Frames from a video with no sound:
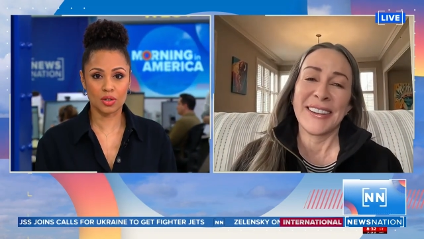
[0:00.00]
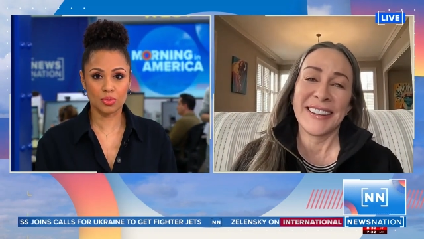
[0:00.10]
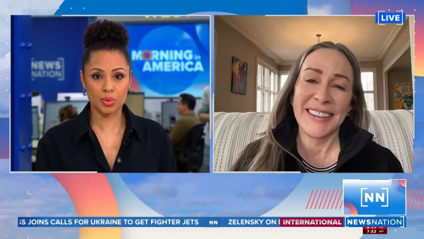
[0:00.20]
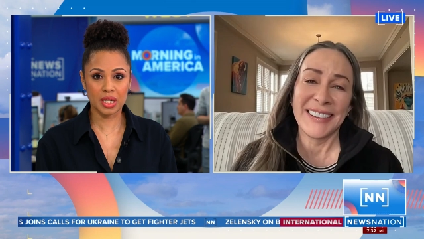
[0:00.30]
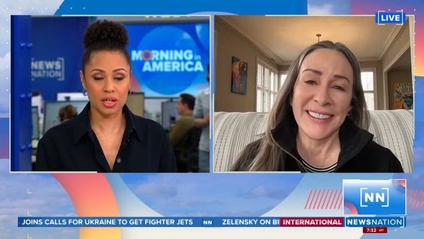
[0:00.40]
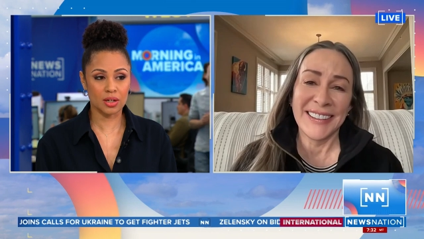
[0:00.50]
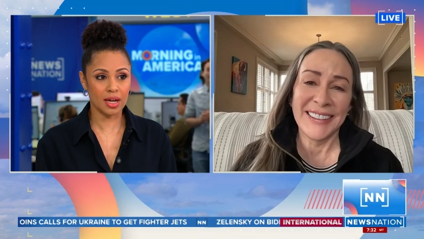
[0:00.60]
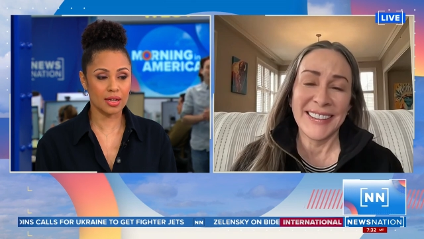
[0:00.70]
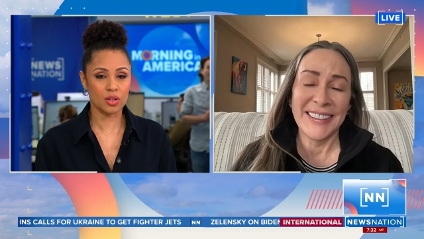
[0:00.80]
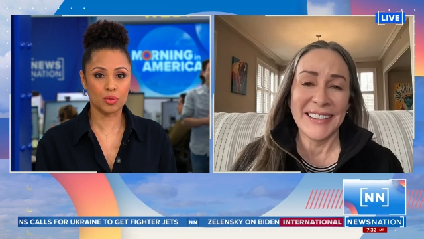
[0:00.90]

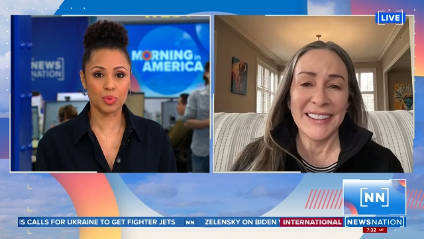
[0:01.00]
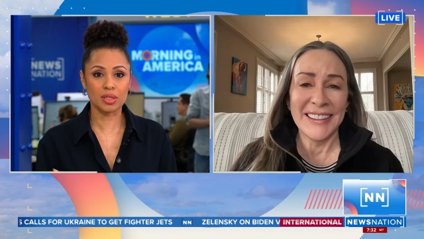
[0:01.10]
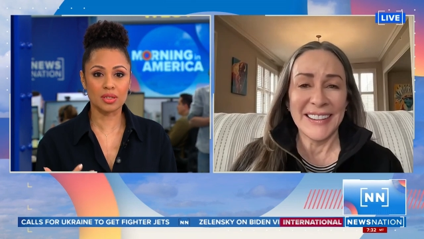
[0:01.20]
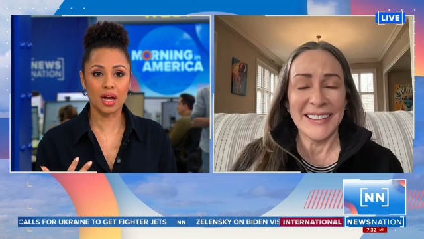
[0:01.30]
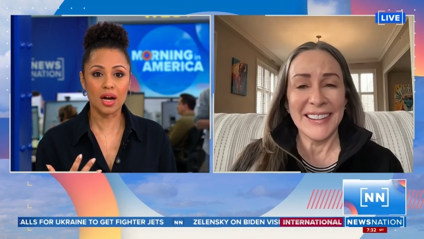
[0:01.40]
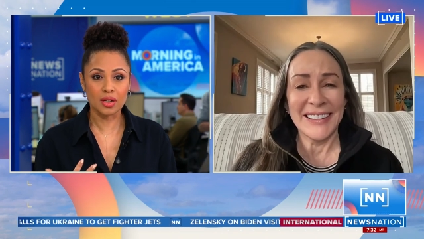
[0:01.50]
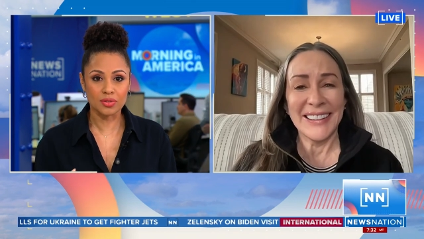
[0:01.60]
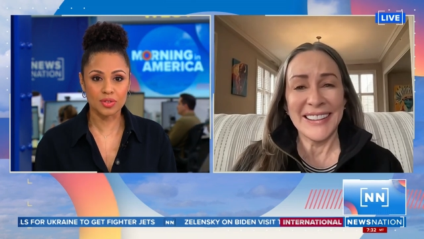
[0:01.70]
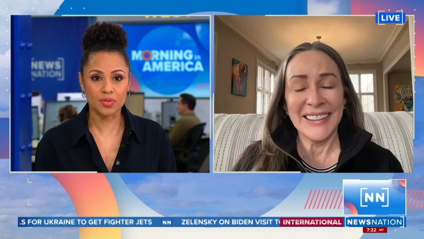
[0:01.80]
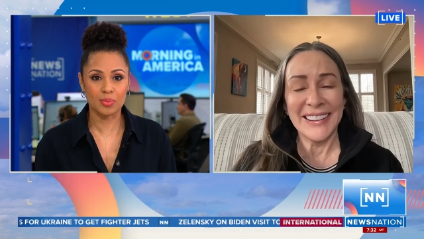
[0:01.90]
Speaker 1: career and you're
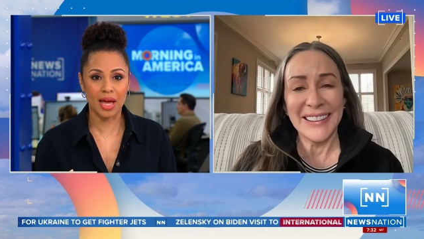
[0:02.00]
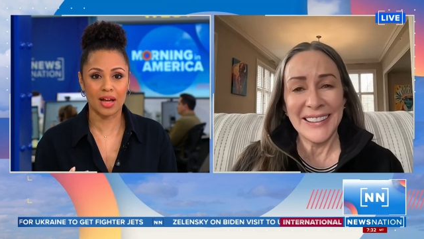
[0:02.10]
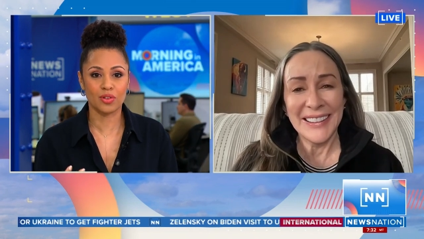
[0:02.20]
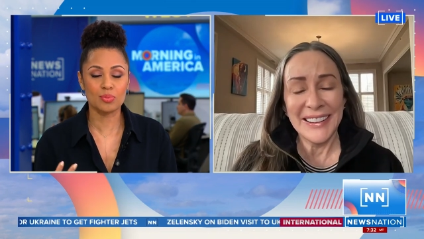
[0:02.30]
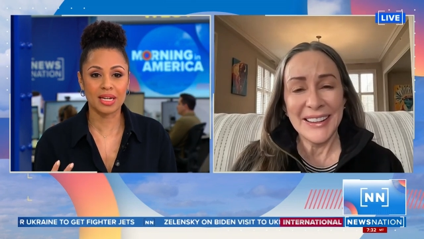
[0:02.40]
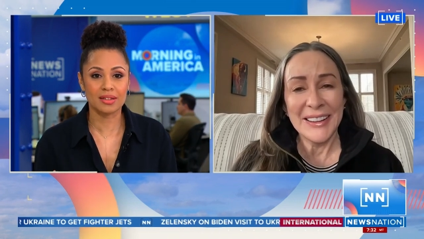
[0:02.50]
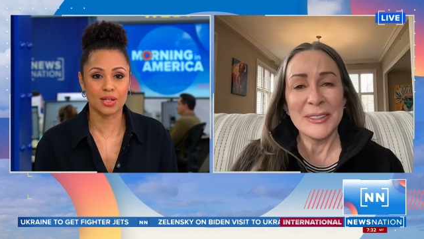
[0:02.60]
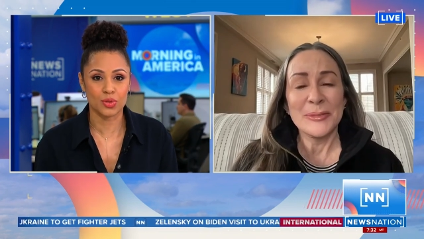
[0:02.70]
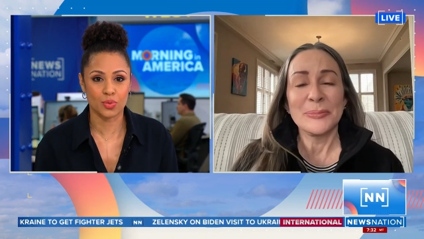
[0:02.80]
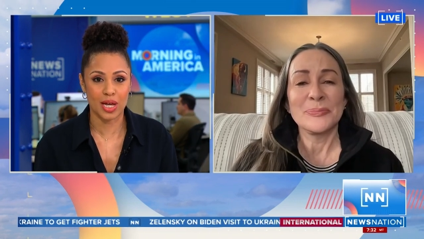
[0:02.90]
beloved from everybody
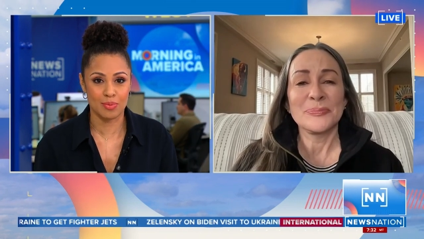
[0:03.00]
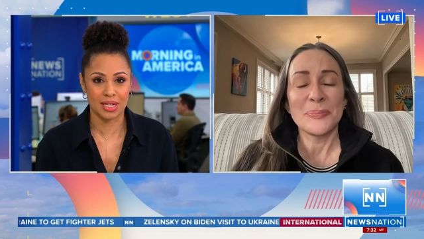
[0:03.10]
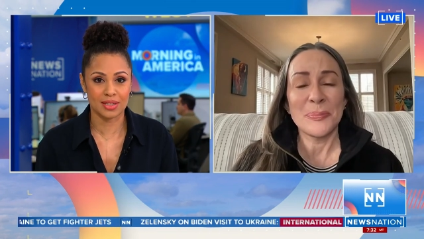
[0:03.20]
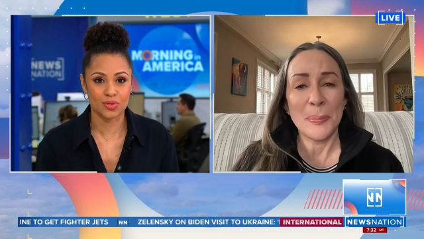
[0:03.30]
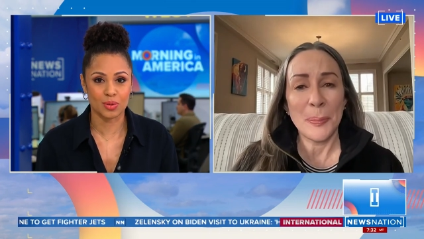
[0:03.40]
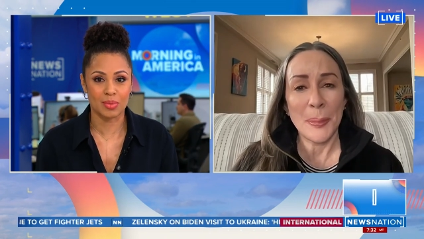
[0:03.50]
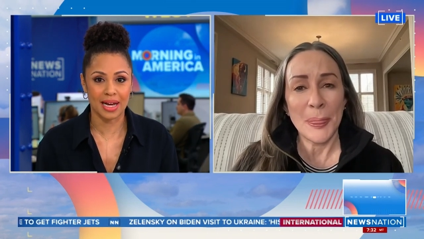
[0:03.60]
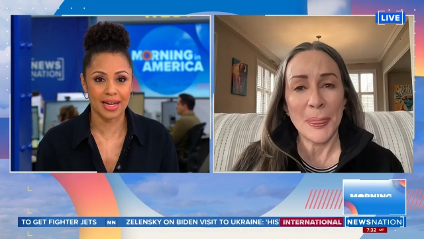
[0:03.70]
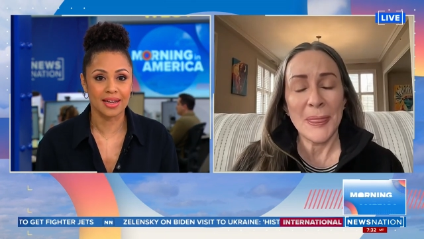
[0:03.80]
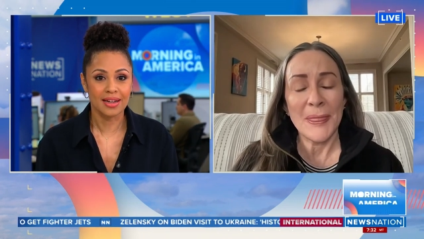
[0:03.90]
loves Raymond for
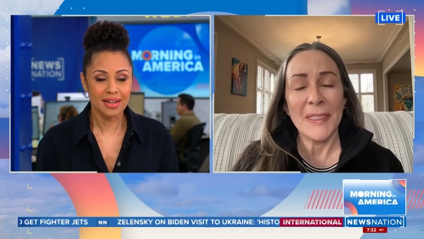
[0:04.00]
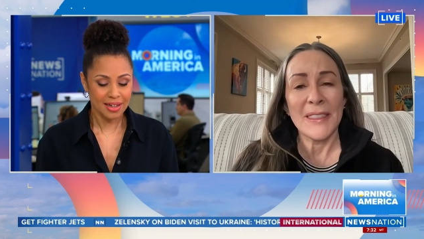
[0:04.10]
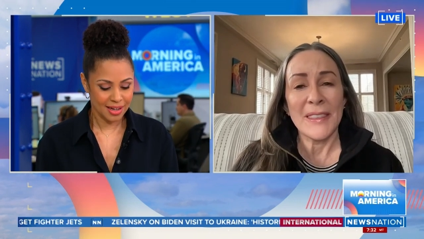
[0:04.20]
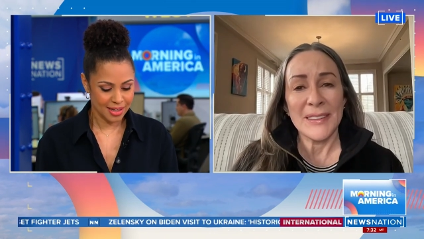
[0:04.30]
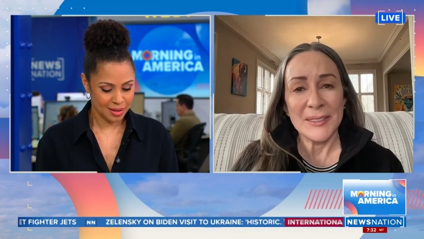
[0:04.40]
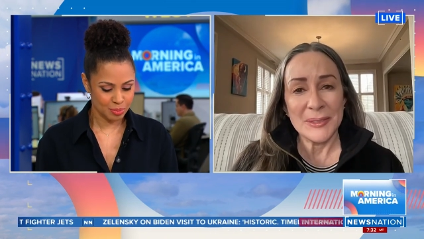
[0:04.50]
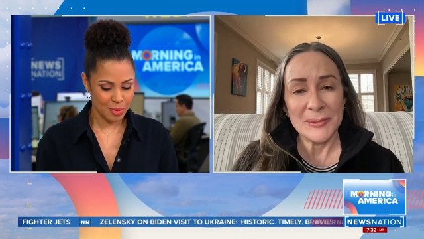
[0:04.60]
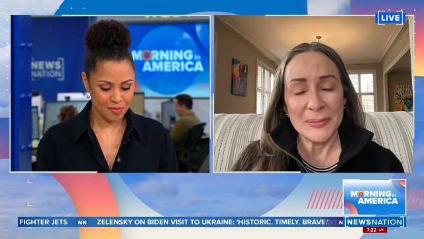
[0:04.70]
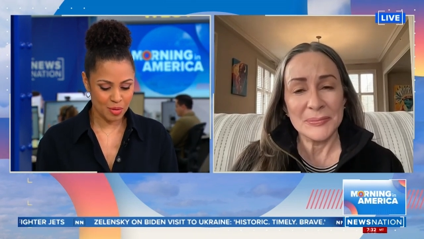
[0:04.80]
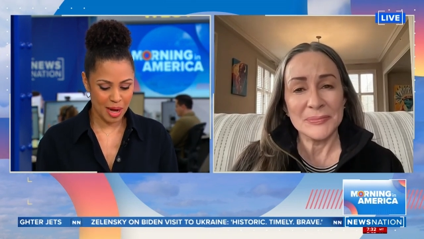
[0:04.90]
my uh,
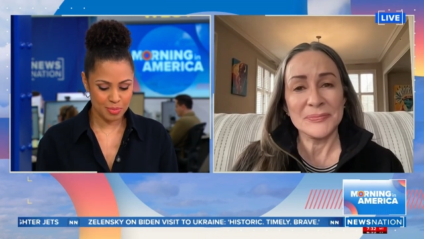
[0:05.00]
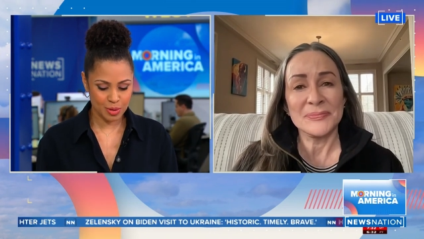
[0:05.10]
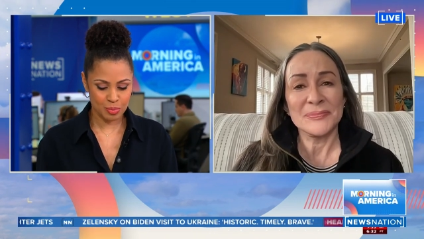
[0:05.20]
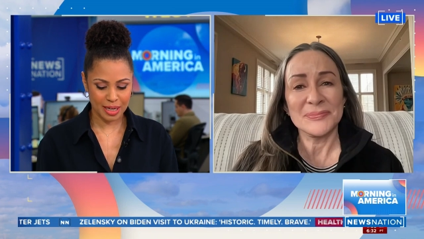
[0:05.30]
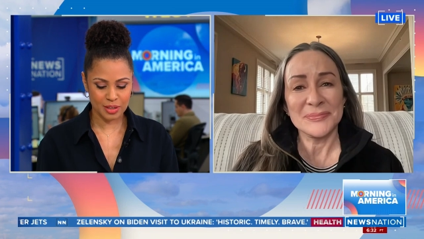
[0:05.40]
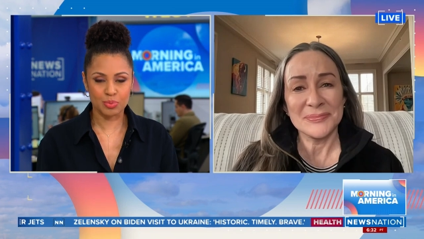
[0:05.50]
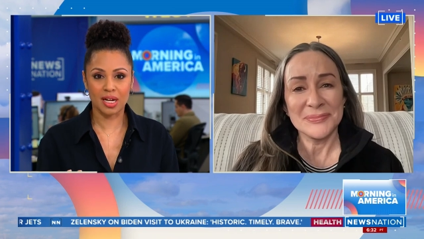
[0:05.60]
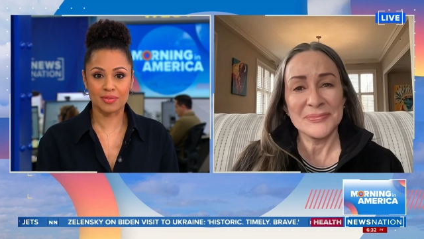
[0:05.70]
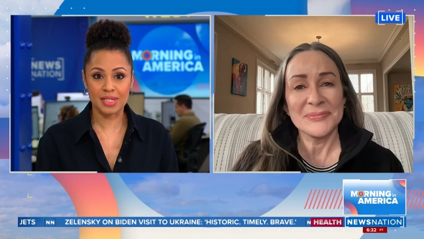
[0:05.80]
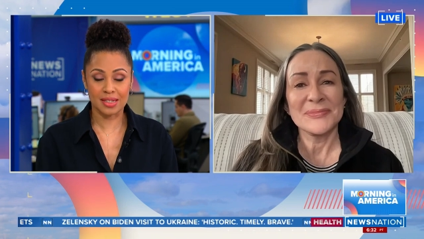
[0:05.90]
my, from my perspective,
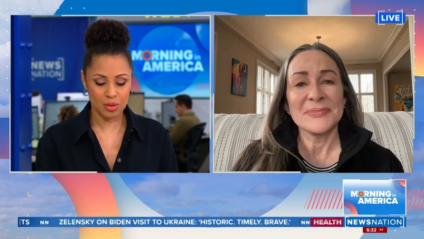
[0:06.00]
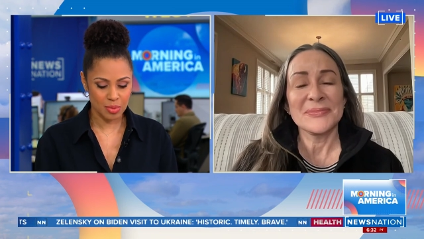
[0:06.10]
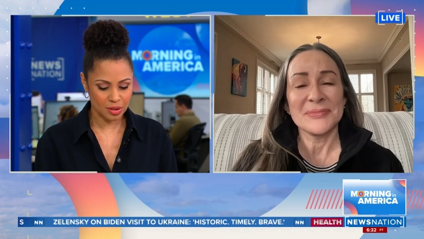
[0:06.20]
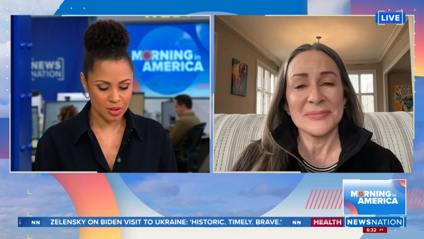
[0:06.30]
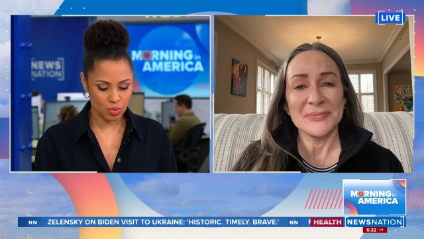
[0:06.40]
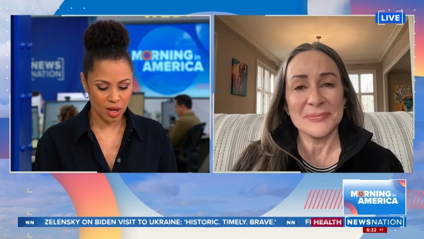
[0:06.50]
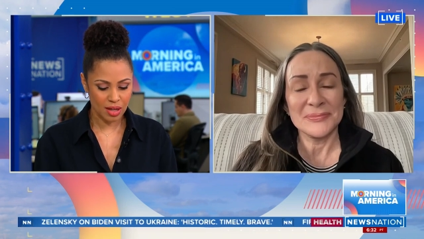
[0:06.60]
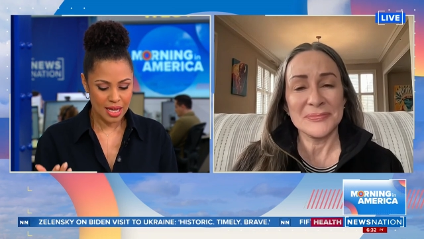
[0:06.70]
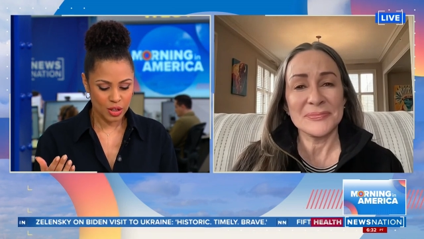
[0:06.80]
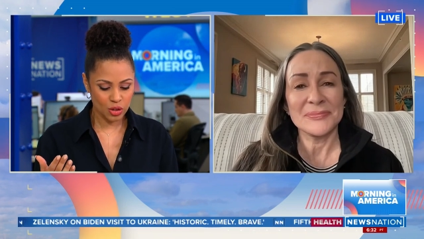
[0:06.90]
but obviously the middle as well.